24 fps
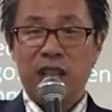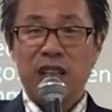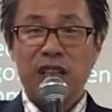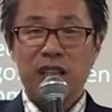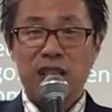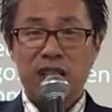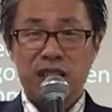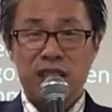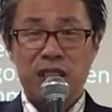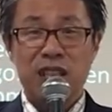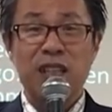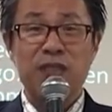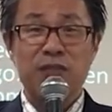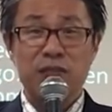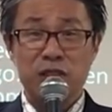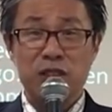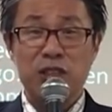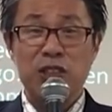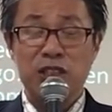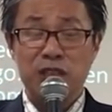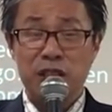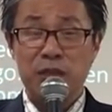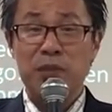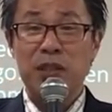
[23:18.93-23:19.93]
is given
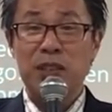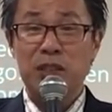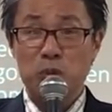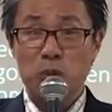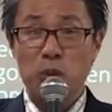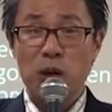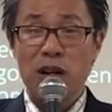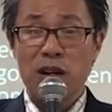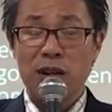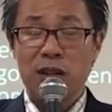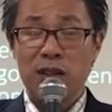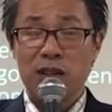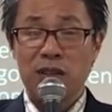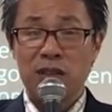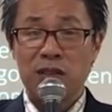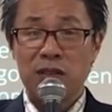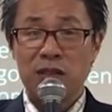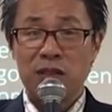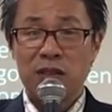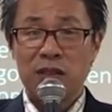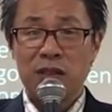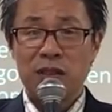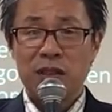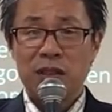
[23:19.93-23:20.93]
to him as well.
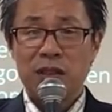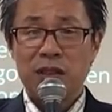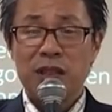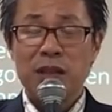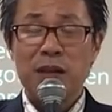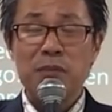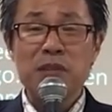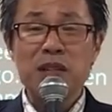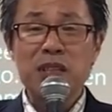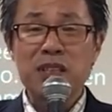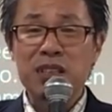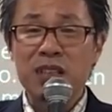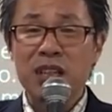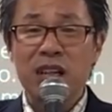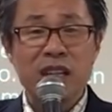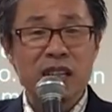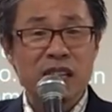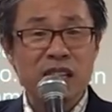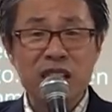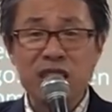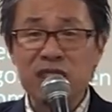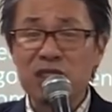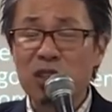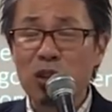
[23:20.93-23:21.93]
That means that
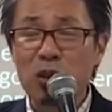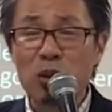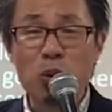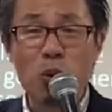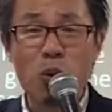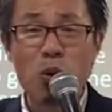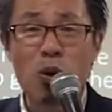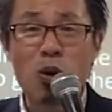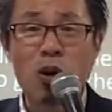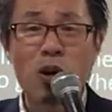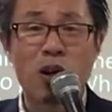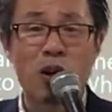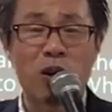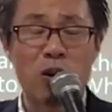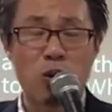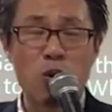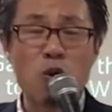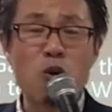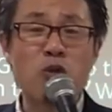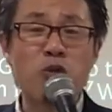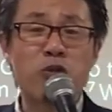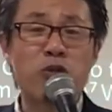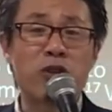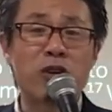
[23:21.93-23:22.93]
he's a Lord
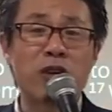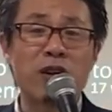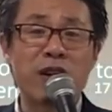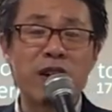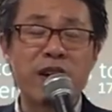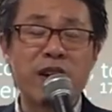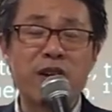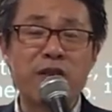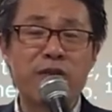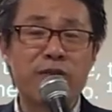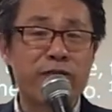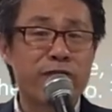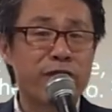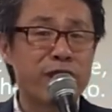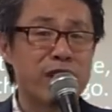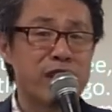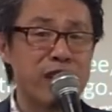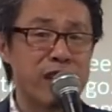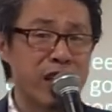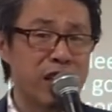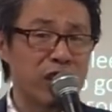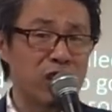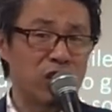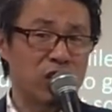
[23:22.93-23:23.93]
over every
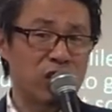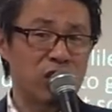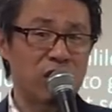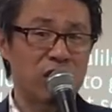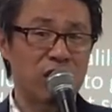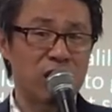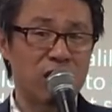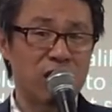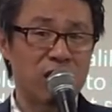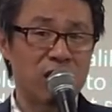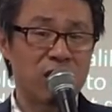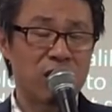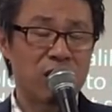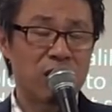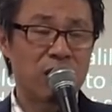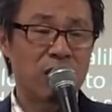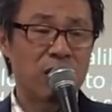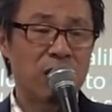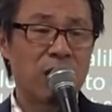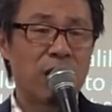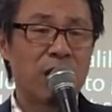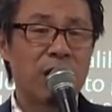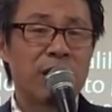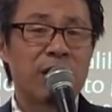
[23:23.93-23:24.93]
nation
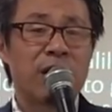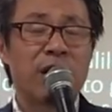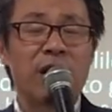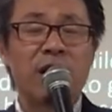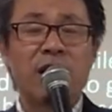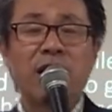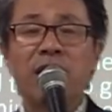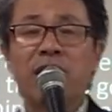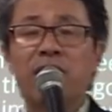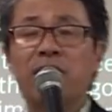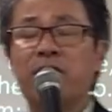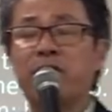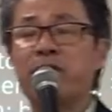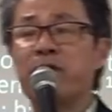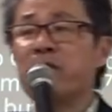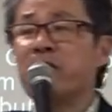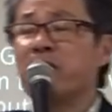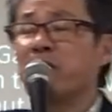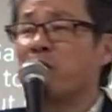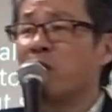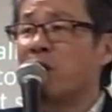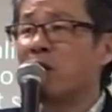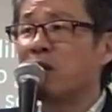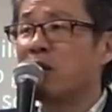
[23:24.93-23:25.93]
that
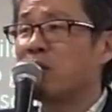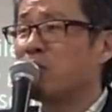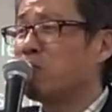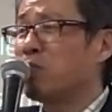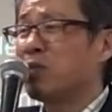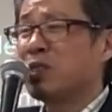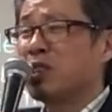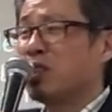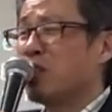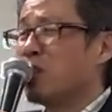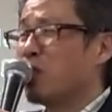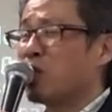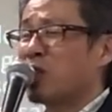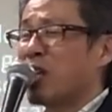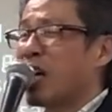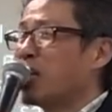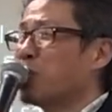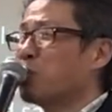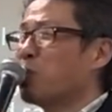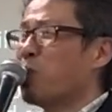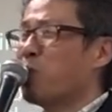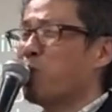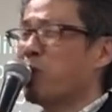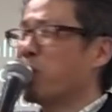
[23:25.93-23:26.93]
everyone, you know, that's
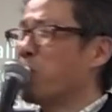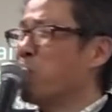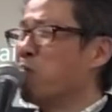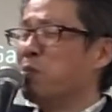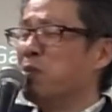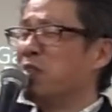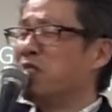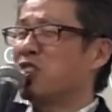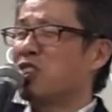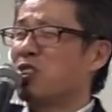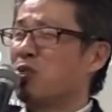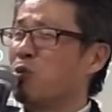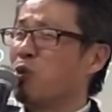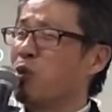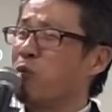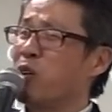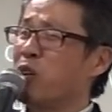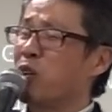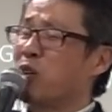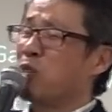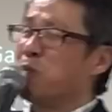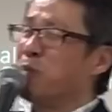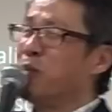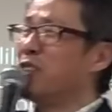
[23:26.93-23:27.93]
why we go mission. When we
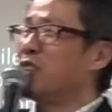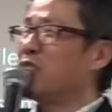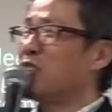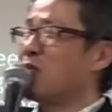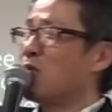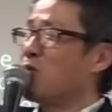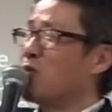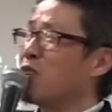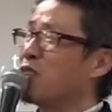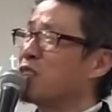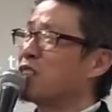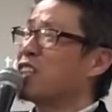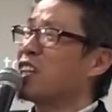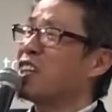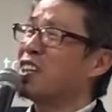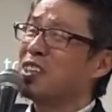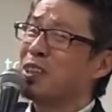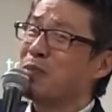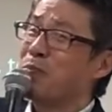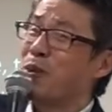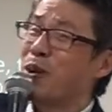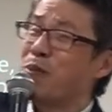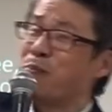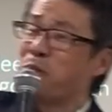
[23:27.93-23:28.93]
go to mission, we're
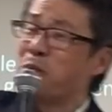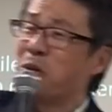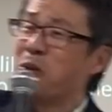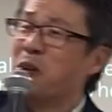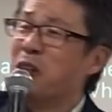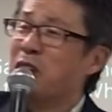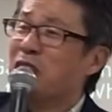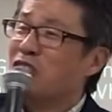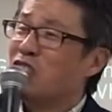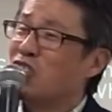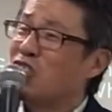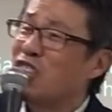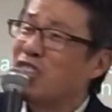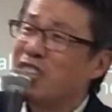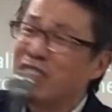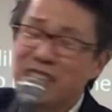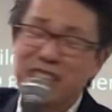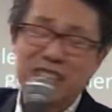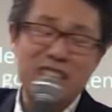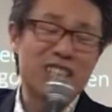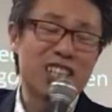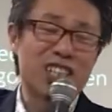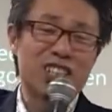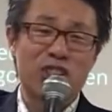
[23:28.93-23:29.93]
telling people
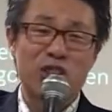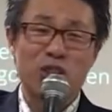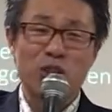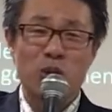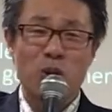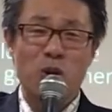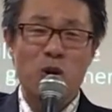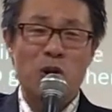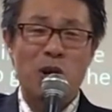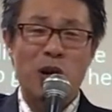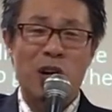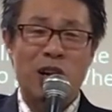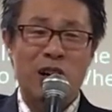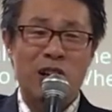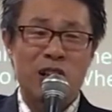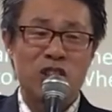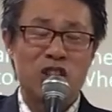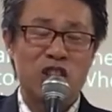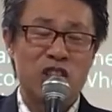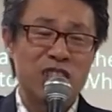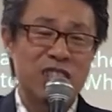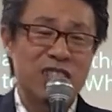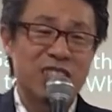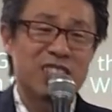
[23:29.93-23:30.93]
Jesus is Lord.
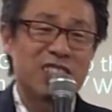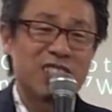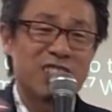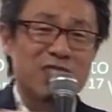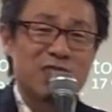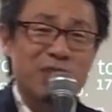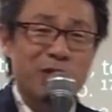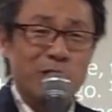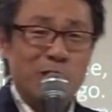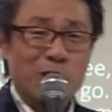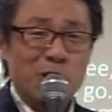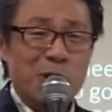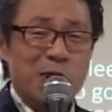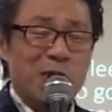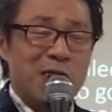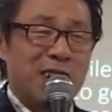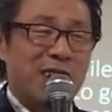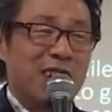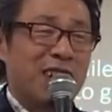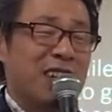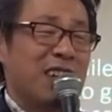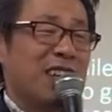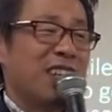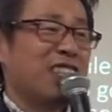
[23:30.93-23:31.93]
Jesus is
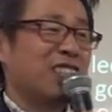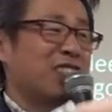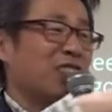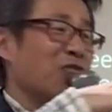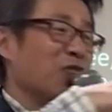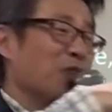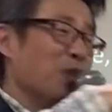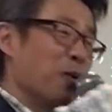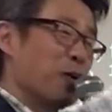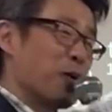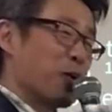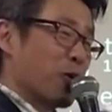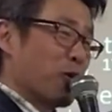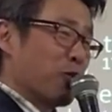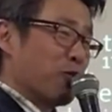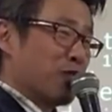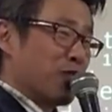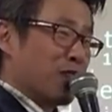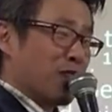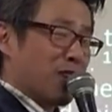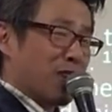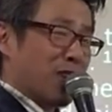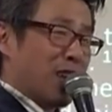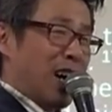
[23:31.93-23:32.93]
Lord. He's a Lord over
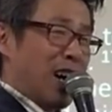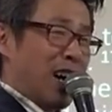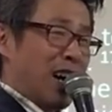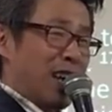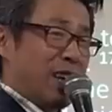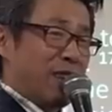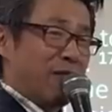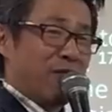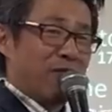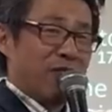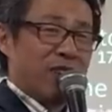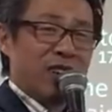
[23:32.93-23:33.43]
your life.